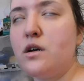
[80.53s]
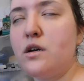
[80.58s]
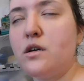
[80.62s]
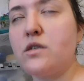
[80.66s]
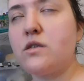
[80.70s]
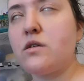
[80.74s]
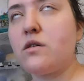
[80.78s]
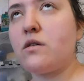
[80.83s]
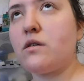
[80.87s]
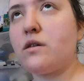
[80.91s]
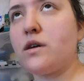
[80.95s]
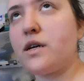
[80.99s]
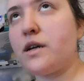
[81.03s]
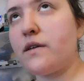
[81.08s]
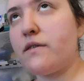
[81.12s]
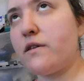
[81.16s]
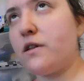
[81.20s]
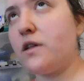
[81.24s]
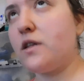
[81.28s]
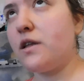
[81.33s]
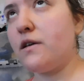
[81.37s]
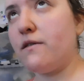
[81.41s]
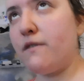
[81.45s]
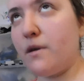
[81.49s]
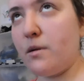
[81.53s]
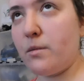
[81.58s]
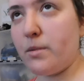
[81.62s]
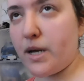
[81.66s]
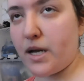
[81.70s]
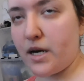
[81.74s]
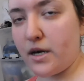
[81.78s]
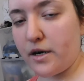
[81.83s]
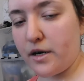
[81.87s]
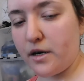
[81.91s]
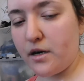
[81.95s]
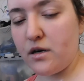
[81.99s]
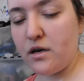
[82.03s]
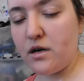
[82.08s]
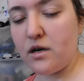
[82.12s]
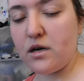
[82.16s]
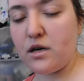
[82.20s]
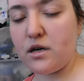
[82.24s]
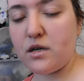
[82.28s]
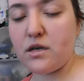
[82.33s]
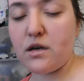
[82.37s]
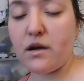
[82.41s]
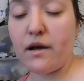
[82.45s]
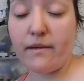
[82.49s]
so I definitely feel better
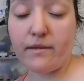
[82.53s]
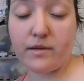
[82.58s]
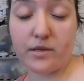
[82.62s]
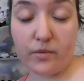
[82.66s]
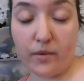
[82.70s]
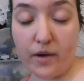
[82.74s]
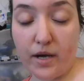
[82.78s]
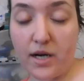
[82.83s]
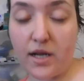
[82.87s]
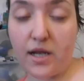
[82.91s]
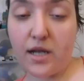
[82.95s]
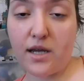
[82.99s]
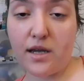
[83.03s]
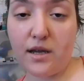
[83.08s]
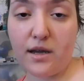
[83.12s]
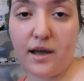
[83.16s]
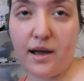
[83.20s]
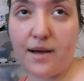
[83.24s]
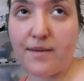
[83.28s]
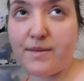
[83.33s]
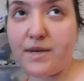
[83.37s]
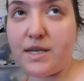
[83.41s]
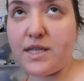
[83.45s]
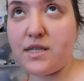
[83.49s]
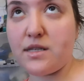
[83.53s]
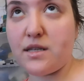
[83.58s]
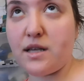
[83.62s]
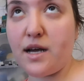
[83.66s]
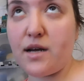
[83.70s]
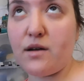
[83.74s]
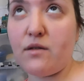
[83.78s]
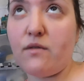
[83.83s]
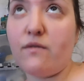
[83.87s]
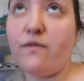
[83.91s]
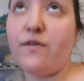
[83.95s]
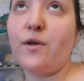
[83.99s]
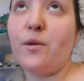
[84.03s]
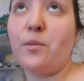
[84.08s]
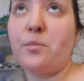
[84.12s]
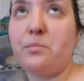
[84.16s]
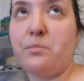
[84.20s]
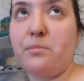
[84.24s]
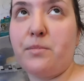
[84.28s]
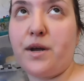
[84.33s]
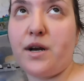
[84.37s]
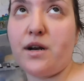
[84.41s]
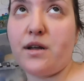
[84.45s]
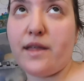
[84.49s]
I'm sweaty I mean I don't feel
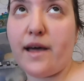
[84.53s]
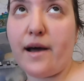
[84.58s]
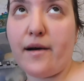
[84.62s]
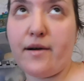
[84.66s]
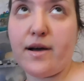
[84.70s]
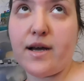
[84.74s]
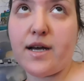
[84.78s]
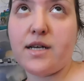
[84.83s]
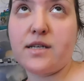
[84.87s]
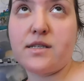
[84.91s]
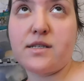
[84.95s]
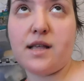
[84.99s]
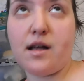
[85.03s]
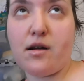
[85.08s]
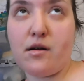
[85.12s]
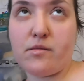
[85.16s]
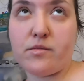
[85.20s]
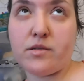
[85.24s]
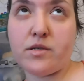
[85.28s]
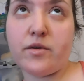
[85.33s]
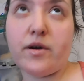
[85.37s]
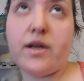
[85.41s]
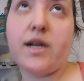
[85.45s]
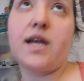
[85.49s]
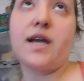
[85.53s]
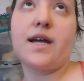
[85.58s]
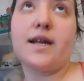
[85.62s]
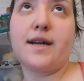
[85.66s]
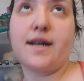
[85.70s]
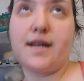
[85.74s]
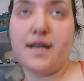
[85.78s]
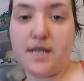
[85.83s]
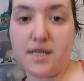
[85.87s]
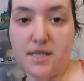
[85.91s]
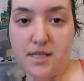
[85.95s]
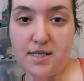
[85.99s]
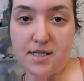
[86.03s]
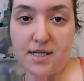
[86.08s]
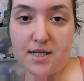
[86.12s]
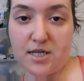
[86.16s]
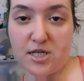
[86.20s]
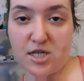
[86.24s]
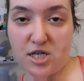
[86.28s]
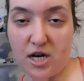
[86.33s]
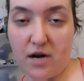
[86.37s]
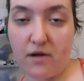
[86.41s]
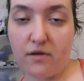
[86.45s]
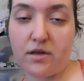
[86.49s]
better that way because now I'm sweaty and I need to take a
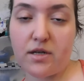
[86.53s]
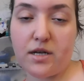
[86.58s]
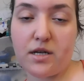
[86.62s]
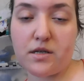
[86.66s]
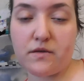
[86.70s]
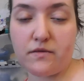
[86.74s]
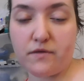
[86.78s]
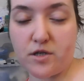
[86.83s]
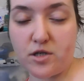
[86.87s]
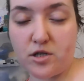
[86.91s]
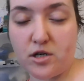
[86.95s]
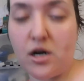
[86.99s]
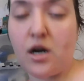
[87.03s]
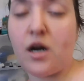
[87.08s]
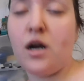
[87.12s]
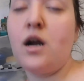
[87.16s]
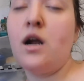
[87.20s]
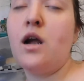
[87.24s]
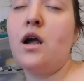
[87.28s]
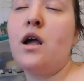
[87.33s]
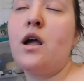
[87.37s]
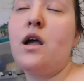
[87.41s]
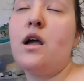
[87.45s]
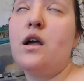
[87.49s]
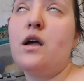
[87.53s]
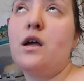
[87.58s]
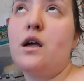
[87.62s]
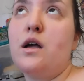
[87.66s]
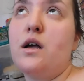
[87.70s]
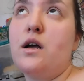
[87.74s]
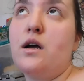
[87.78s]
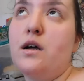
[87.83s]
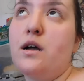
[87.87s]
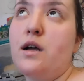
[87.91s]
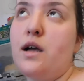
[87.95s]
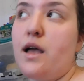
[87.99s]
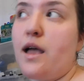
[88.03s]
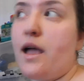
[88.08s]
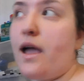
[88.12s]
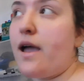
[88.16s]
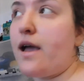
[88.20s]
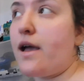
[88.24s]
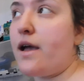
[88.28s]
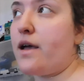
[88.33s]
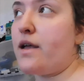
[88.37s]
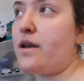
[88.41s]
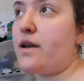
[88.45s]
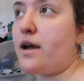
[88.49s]
shower that's for sure
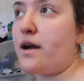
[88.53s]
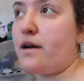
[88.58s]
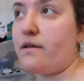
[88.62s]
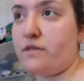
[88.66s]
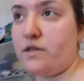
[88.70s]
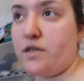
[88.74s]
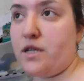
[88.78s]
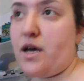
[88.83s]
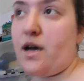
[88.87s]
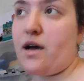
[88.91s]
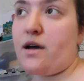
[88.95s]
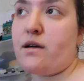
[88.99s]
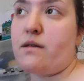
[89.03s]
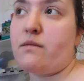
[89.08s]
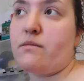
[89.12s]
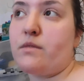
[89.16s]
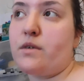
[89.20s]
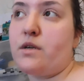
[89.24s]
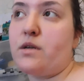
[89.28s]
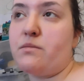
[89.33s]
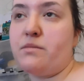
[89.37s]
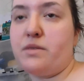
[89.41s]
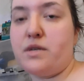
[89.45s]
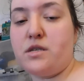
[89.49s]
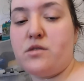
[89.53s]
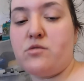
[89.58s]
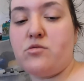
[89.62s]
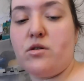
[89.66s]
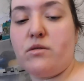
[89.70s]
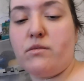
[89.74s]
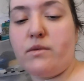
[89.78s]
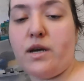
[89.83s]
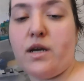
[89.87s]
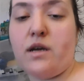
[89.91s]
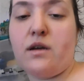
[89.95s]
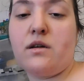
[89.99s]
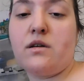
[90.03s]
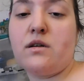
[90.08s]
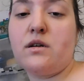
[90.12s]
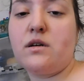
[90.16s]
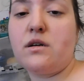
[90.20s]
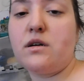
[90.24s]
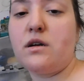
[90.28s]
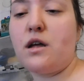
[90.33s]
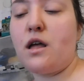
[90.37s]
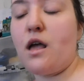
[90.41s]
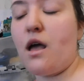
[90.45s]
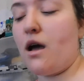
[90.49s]
and after that I'm gonna be streaming
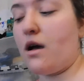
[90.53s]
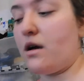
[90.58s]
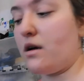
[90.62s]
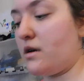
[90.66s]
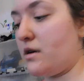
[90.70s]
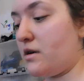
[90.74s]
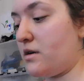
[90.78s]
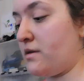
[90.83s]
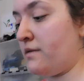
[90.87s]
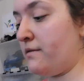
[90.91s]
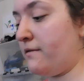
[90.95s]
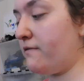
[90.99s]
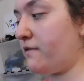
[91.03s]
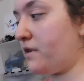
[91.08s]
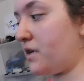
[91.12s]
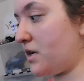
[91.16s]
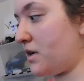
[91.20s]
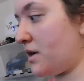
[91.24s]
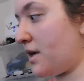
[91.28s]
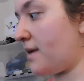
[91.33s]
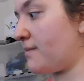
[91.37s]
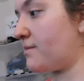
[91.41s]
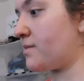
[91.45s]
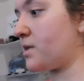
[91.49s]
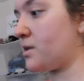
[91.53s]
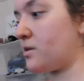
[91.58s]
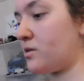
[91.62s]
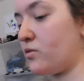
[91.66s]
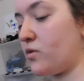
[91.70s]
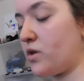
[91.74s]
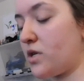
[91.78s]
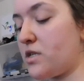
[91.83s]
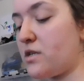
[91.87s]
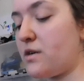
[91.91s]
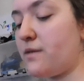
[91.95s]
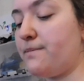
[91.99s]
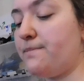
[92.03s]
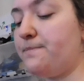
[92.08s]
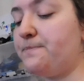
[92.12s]
uh, video games on Twitch.